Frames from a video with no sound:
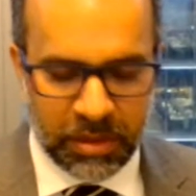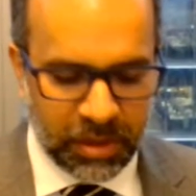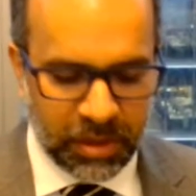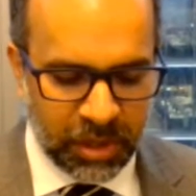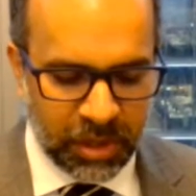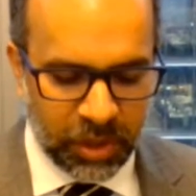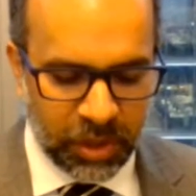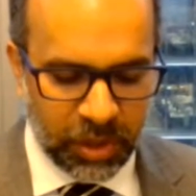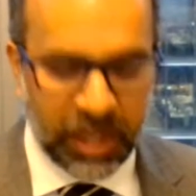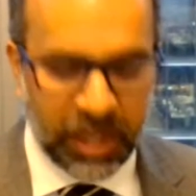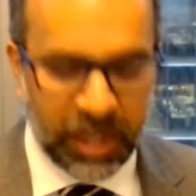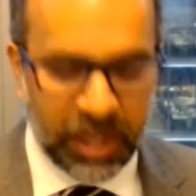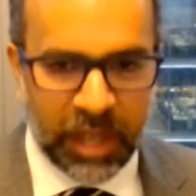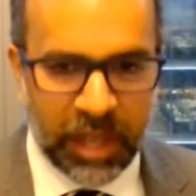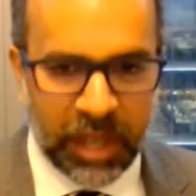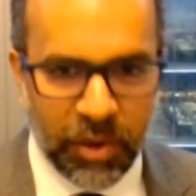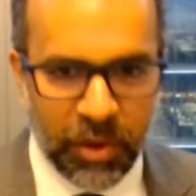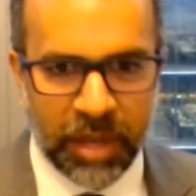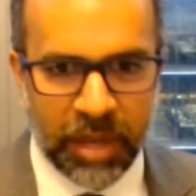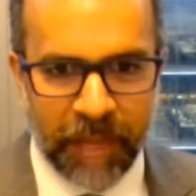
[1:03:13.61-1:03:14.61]
it
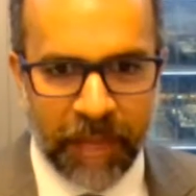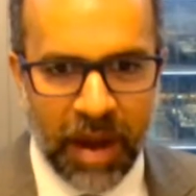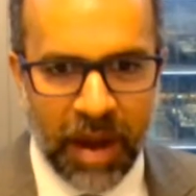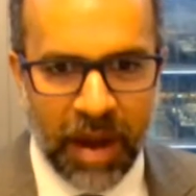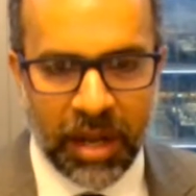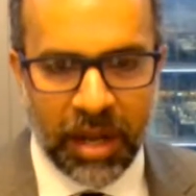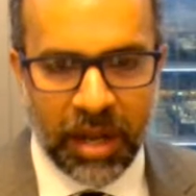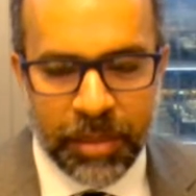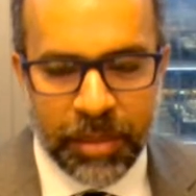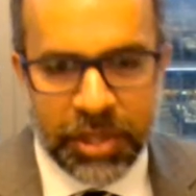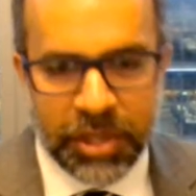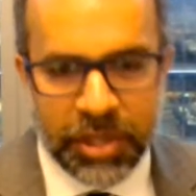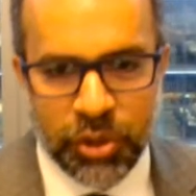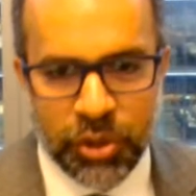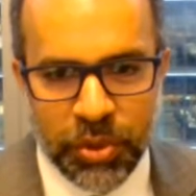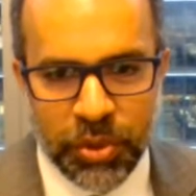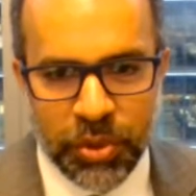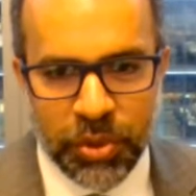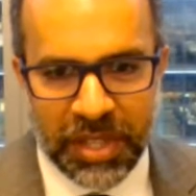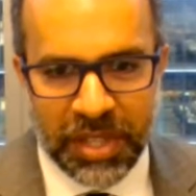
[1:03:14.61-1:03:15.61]
can run in parallel, but the
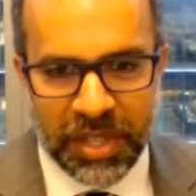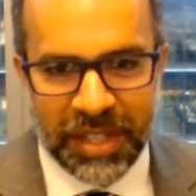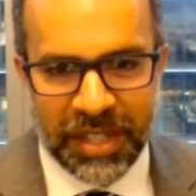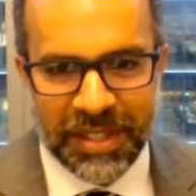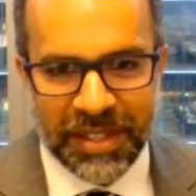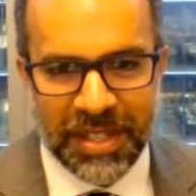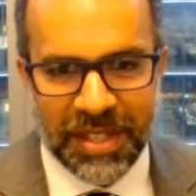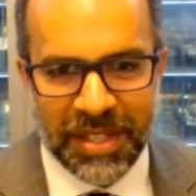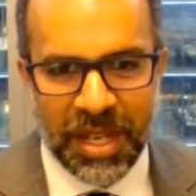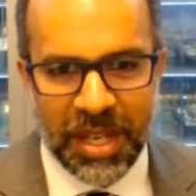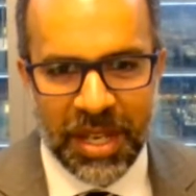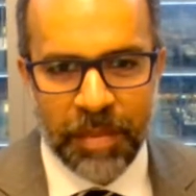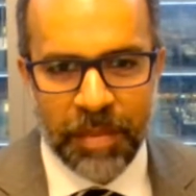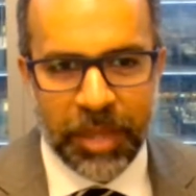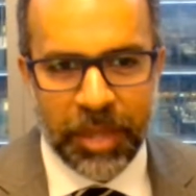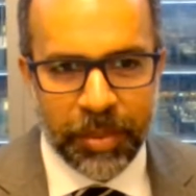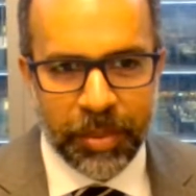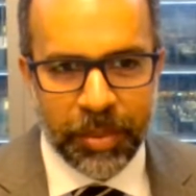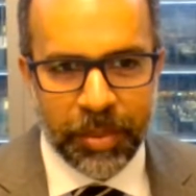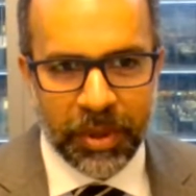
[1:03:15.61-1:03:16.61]
truth is
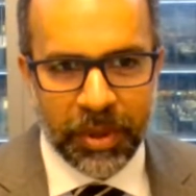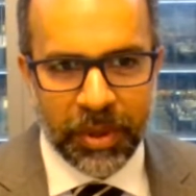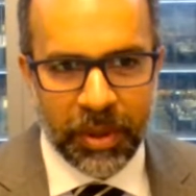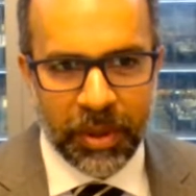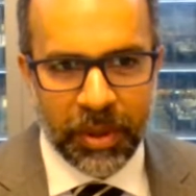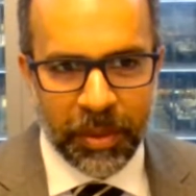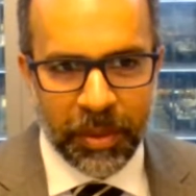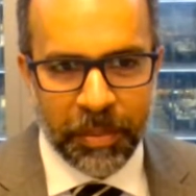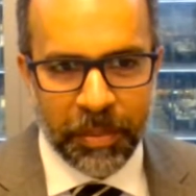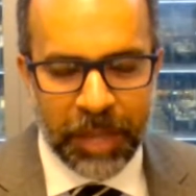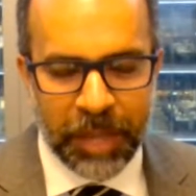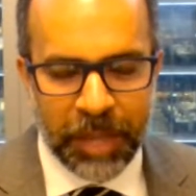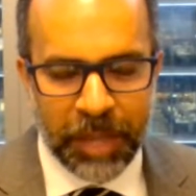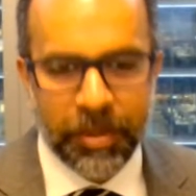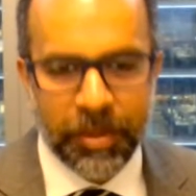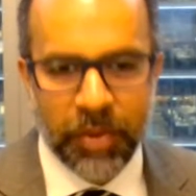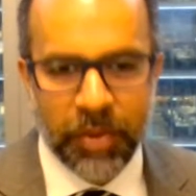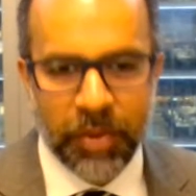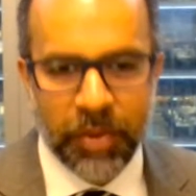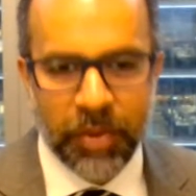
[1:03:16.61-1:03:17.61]
people
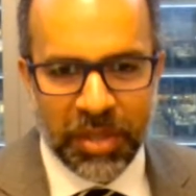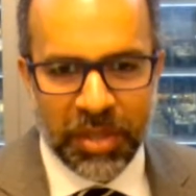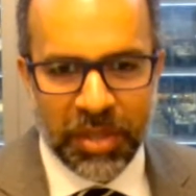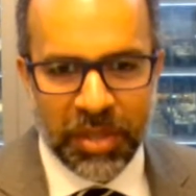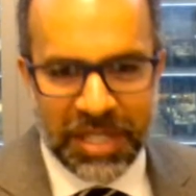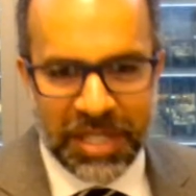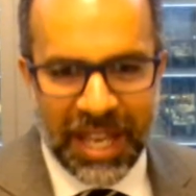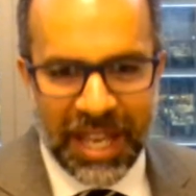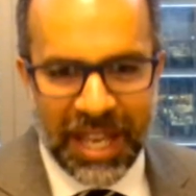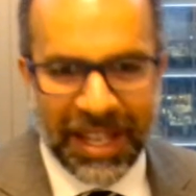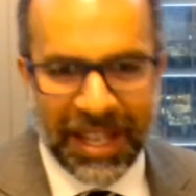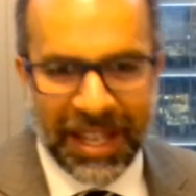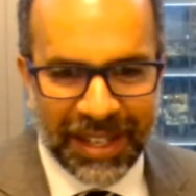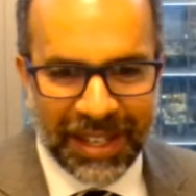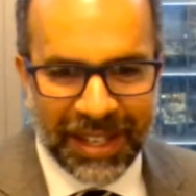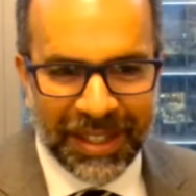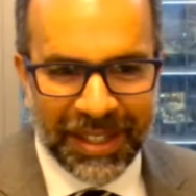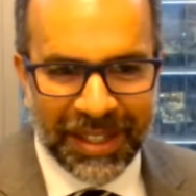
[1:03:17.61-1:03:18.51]
will only take